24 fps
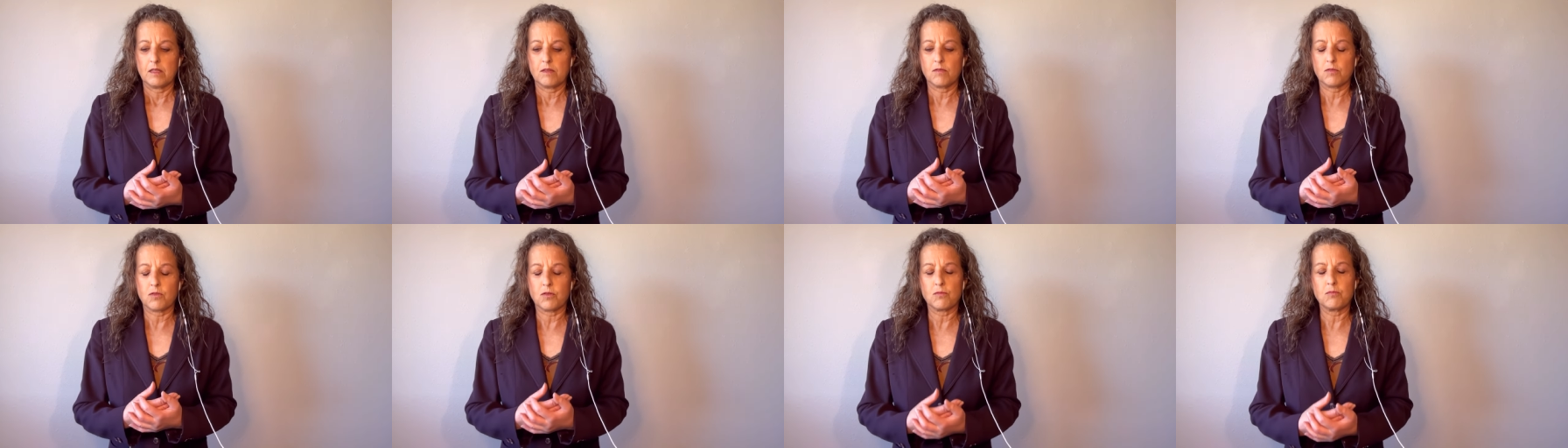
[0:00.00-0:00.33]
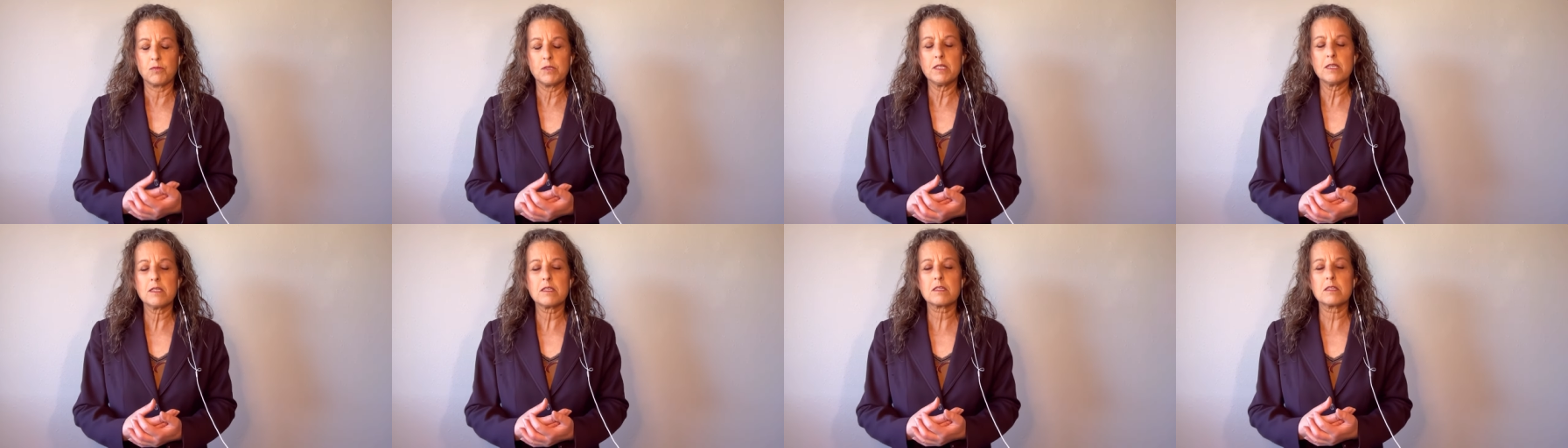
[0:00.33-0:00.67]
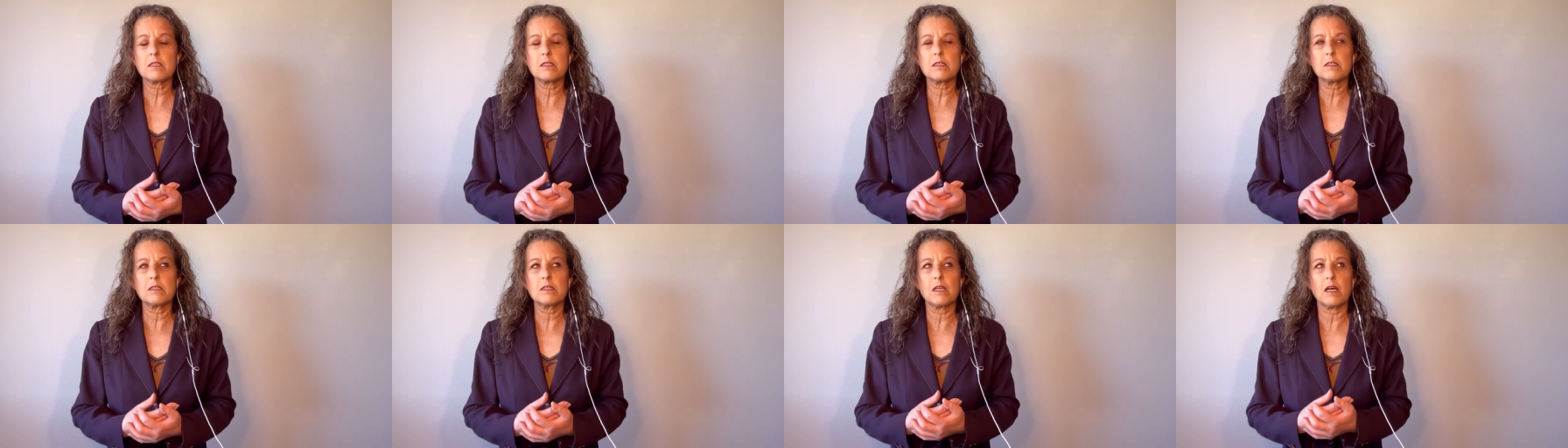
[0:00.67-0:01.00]

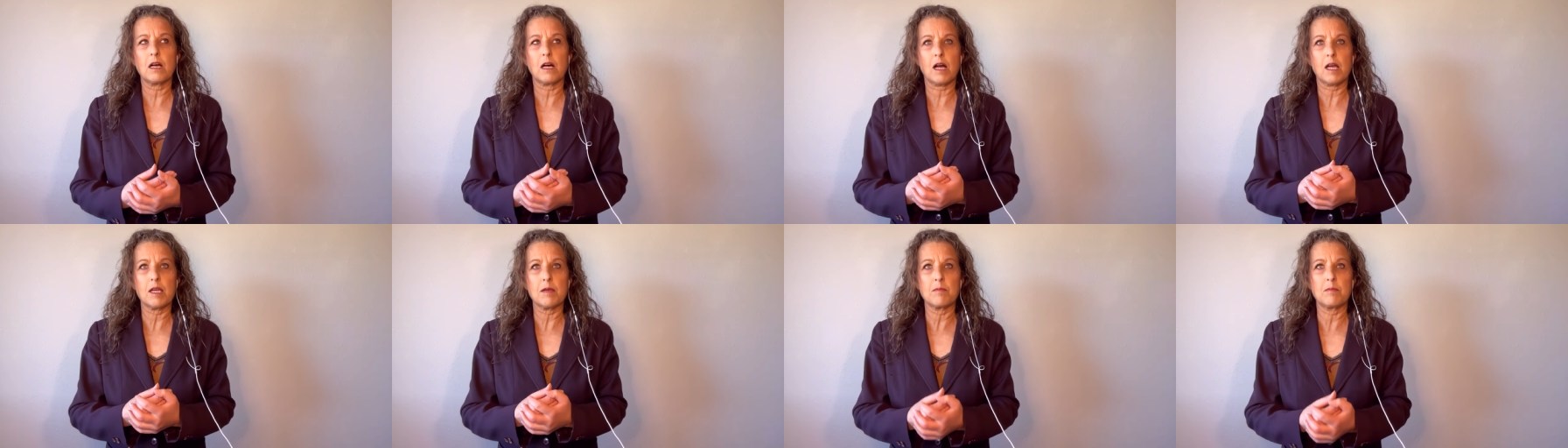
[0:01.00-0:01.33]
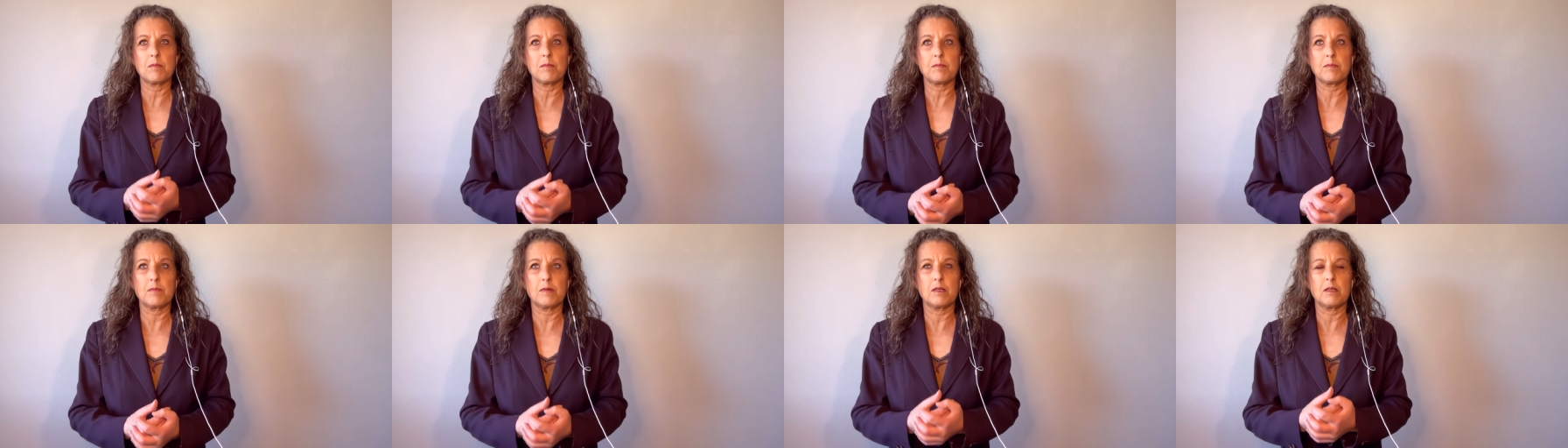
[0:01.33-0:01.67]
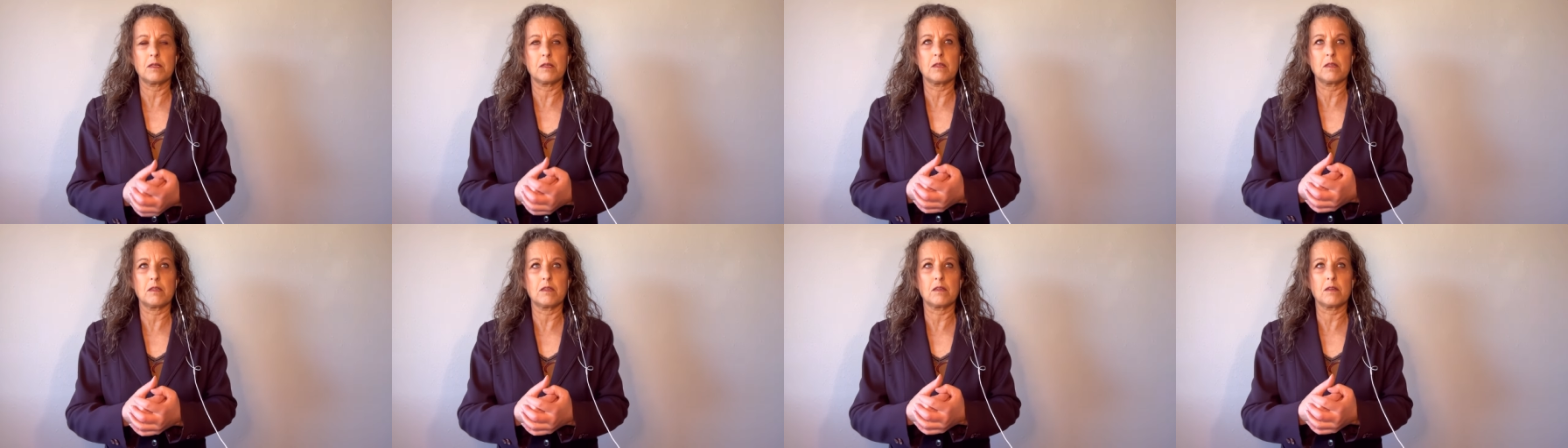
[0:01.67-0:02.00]
reason I'm
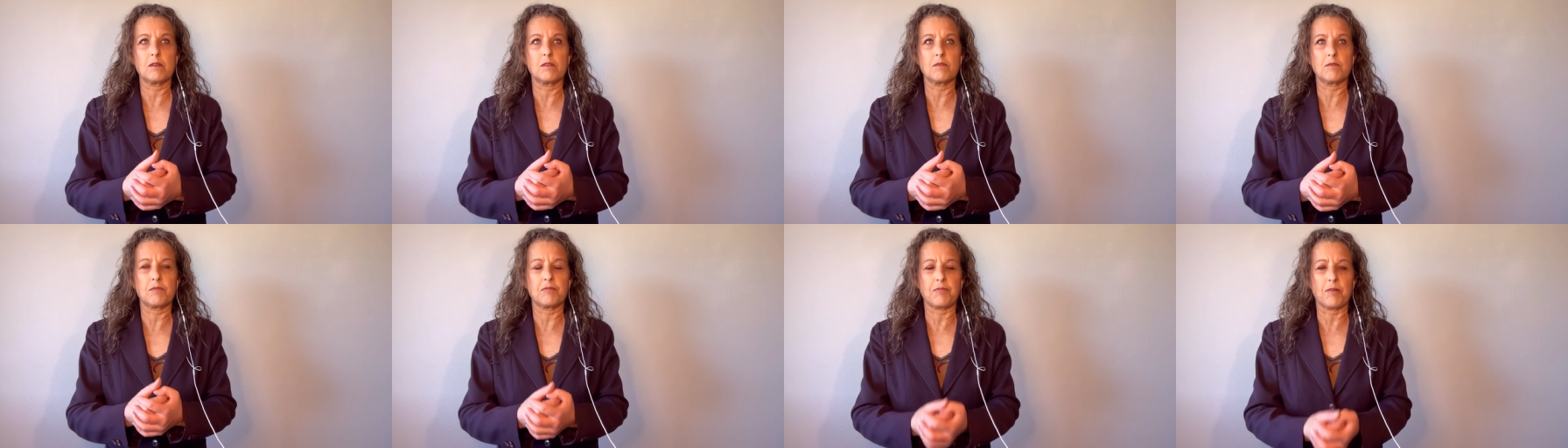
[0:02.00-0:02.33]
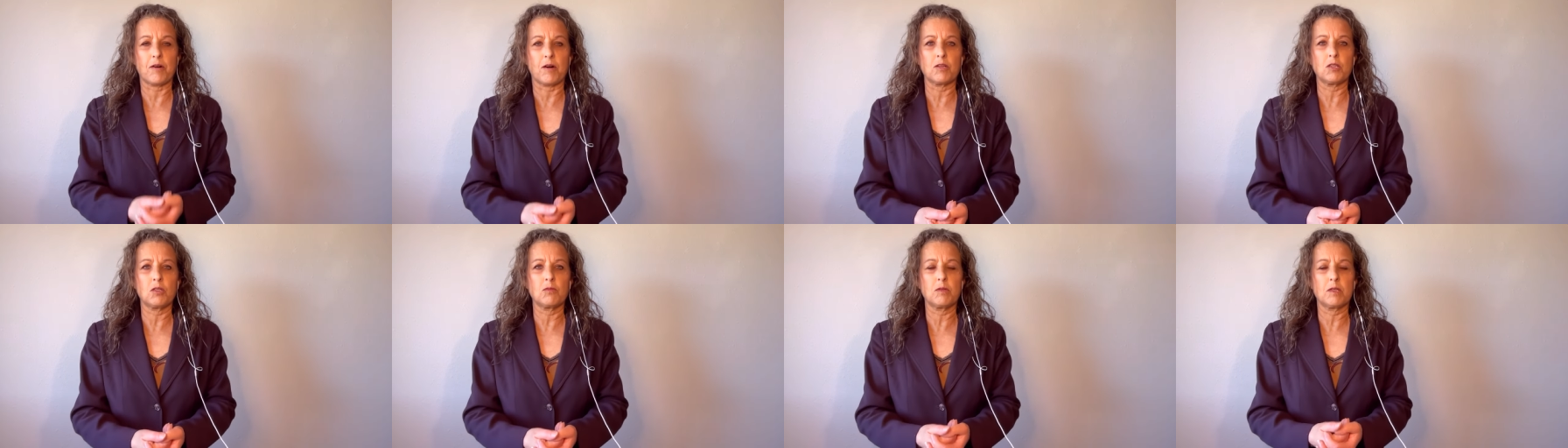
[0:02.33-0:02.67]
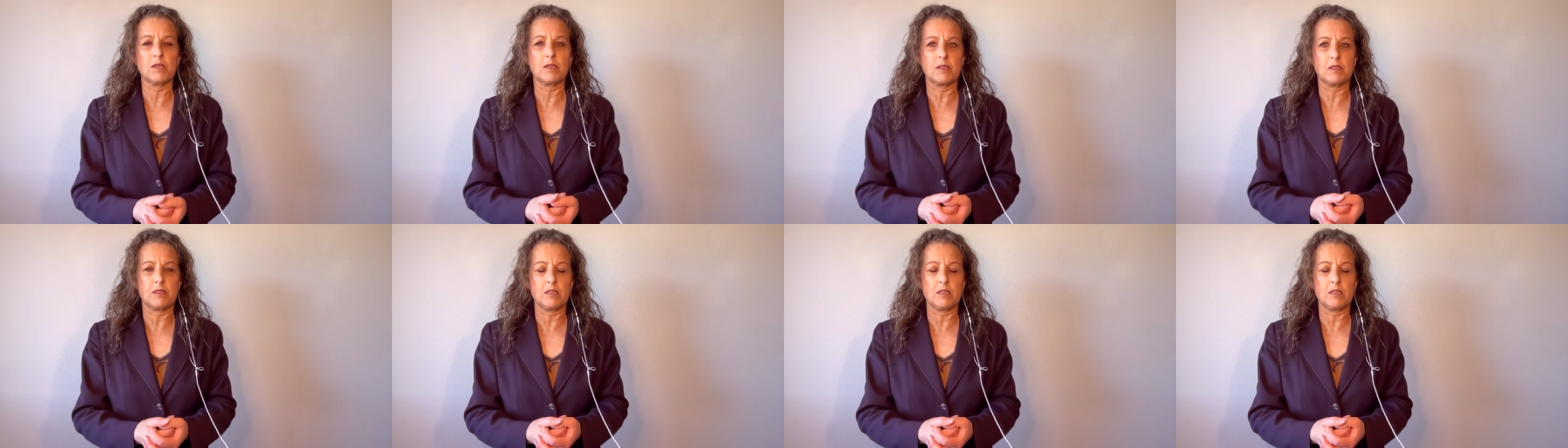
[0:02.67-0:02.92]
following